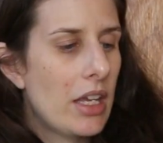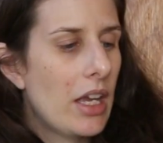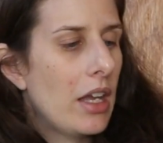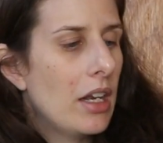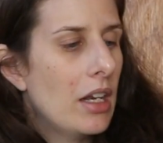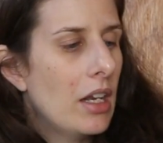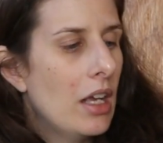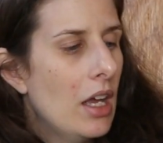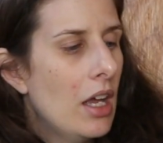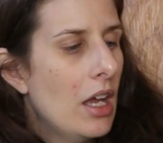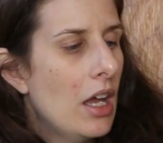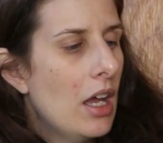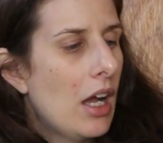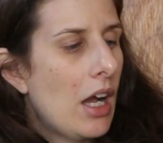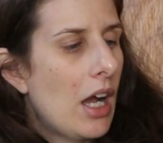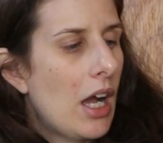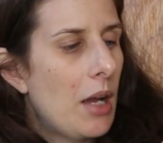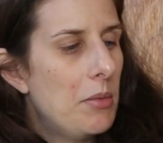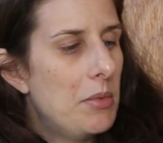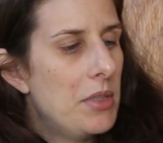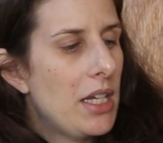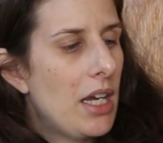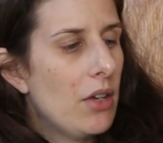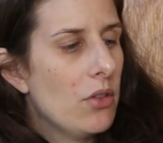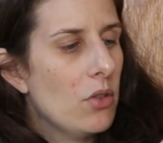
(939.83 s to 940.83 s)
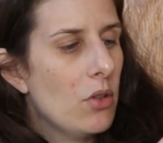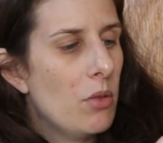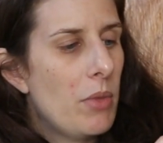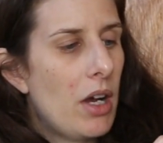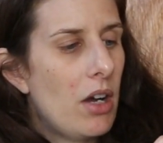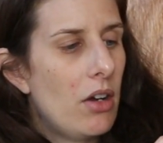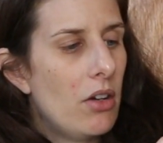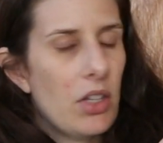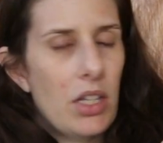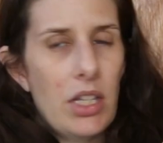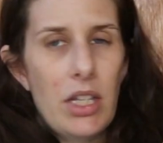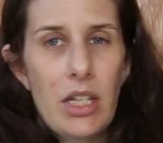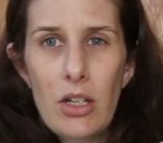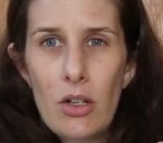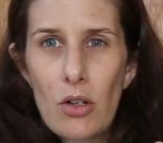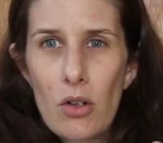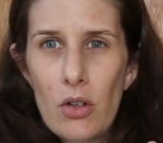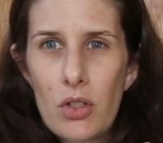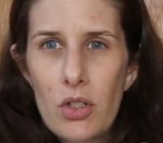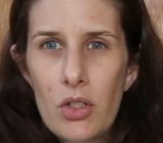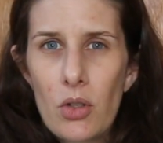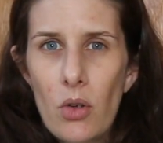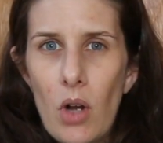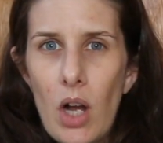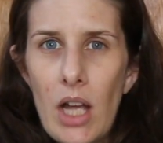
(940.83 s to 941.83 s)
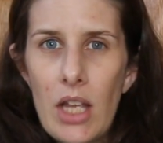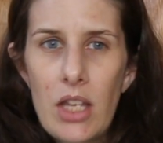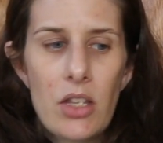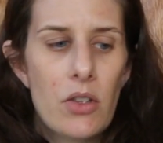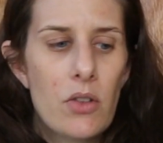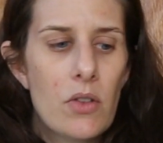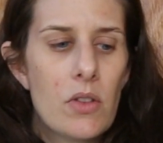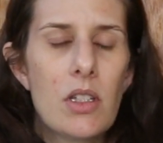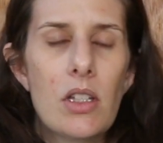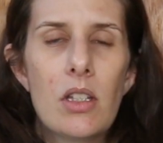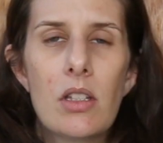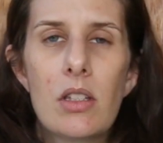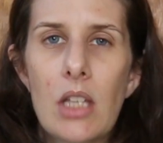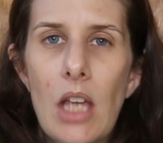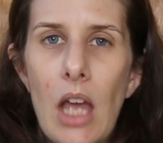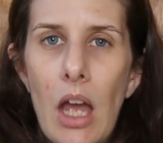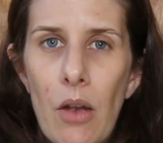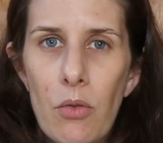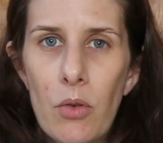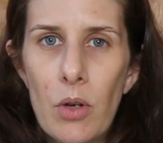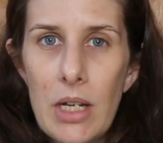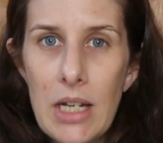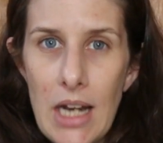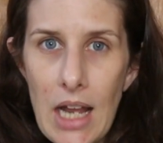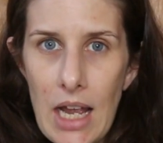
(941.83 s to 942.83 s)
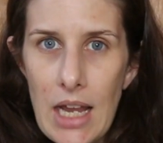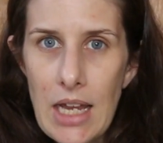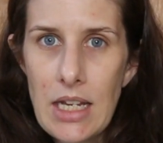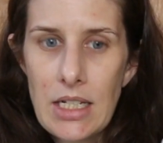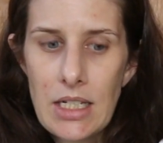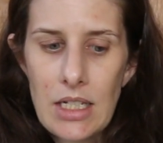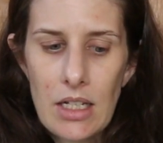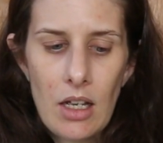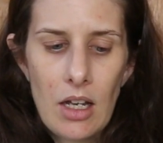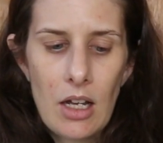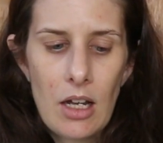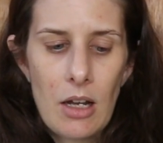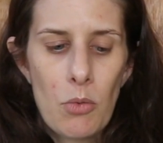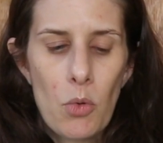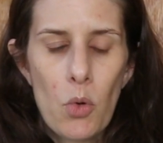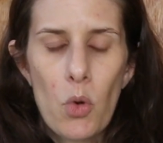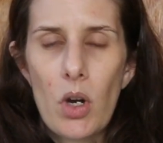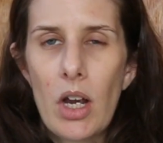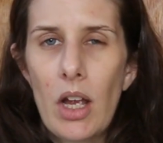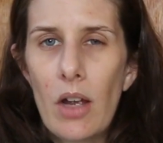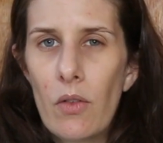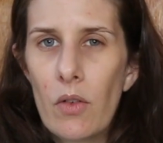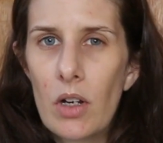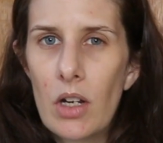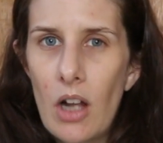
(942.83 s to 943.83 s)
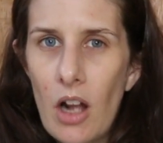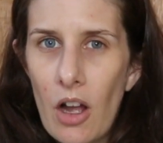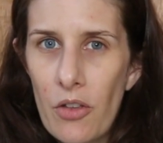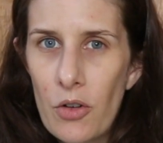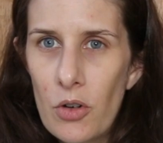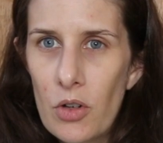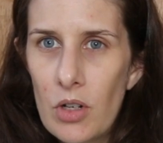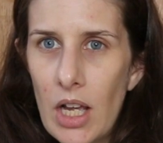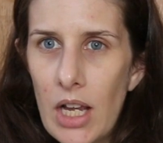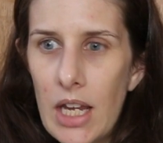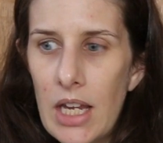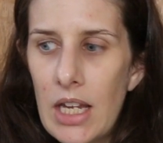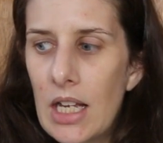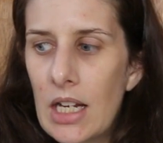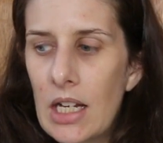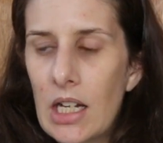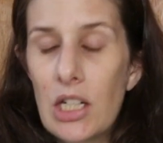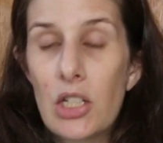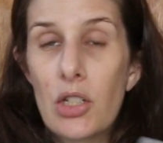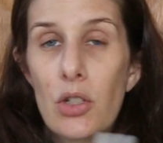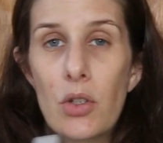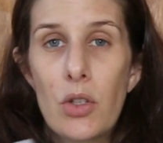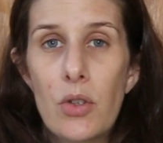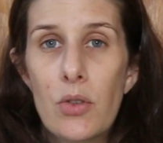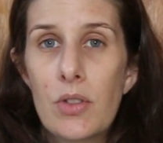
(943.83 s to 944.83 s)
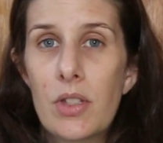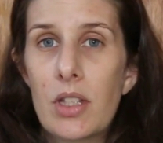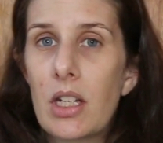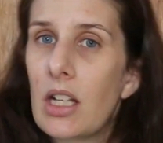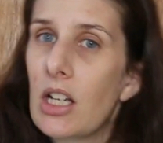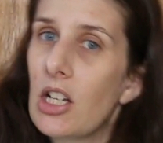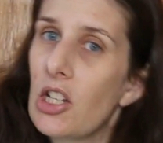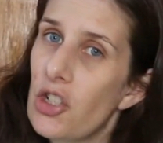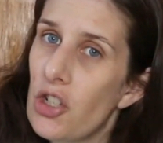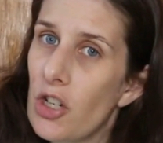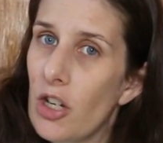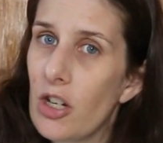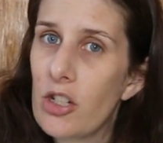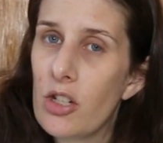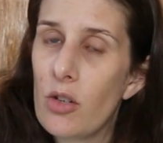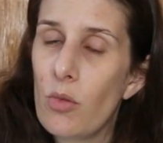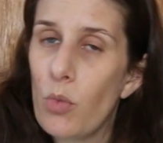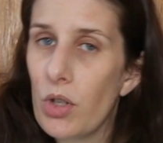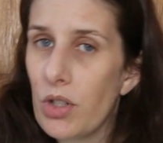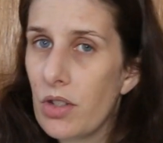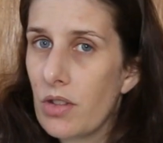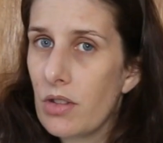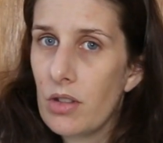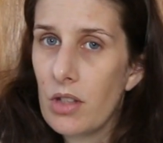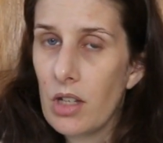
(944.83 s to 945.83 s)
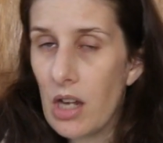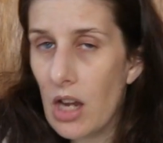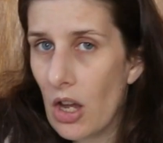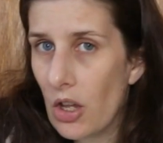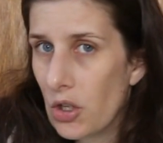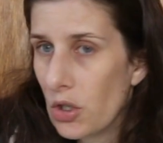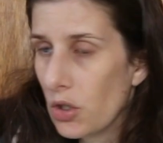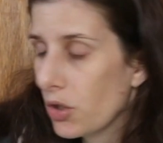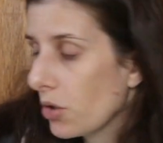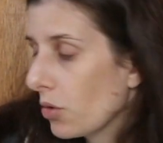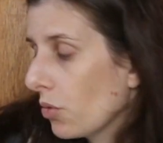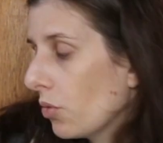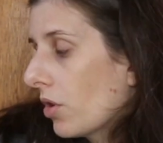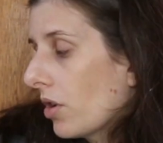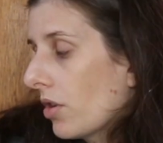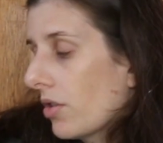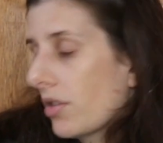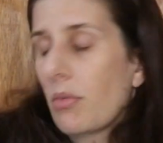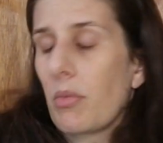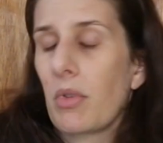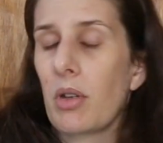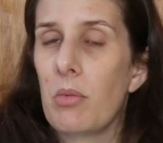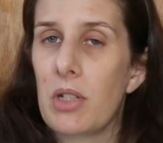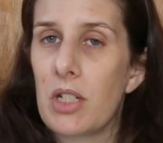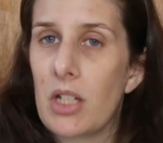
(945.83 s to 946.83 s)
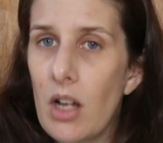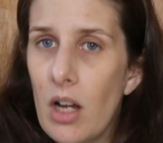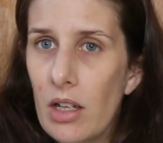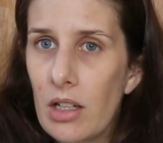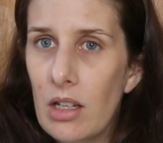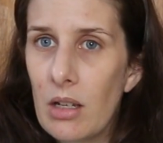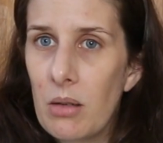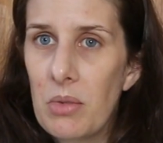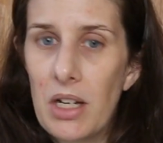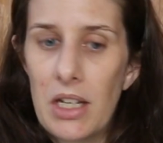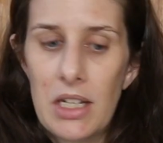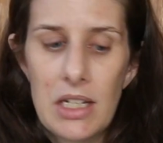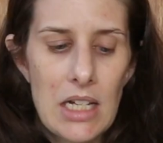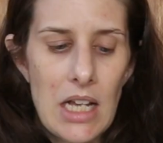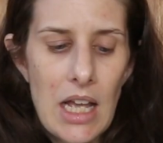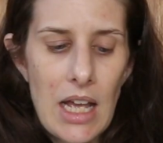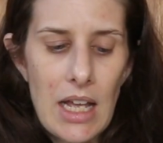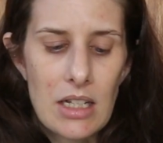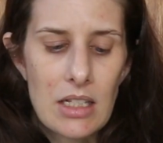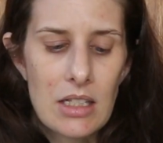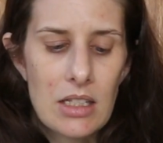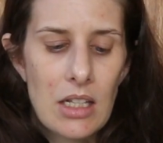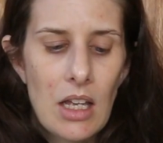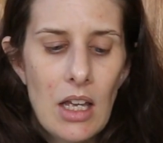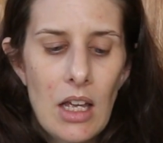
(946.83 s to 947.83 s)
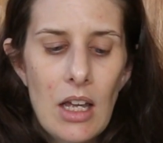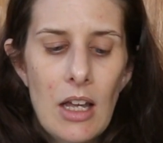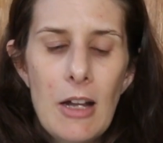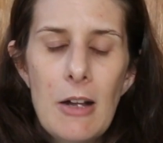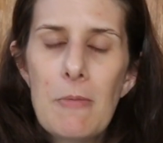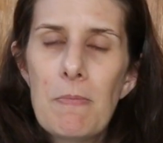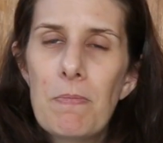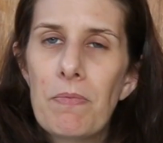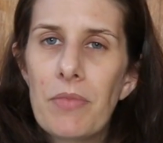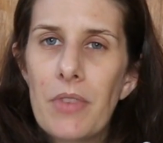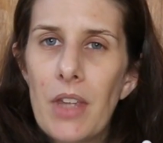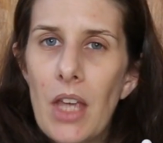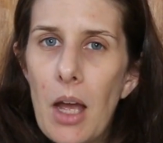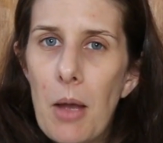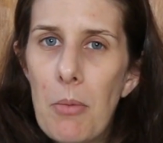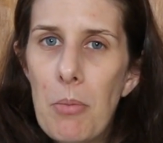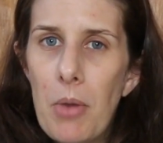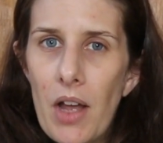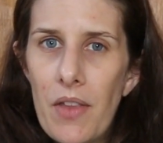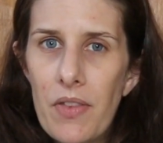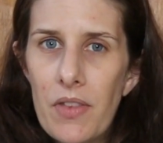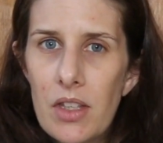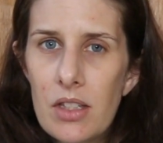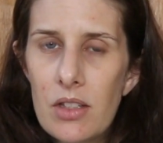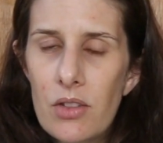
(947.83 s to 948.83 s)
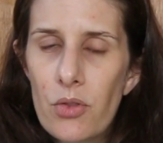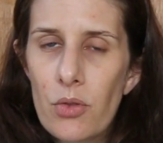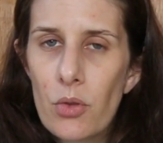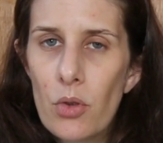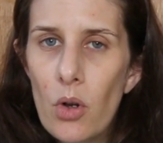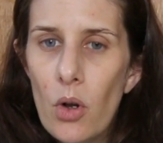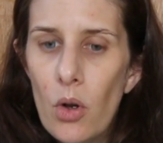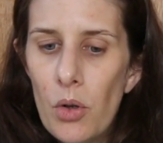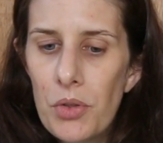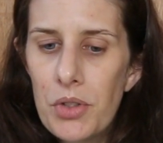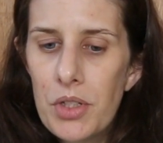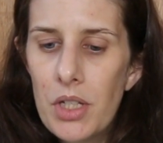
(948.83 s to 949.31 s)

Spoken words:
I'm down to about here, so I use this every night or every other night, and I do use it in conjunction with the other 2 oils I'm going to be talking about next. I bought this through Ulta.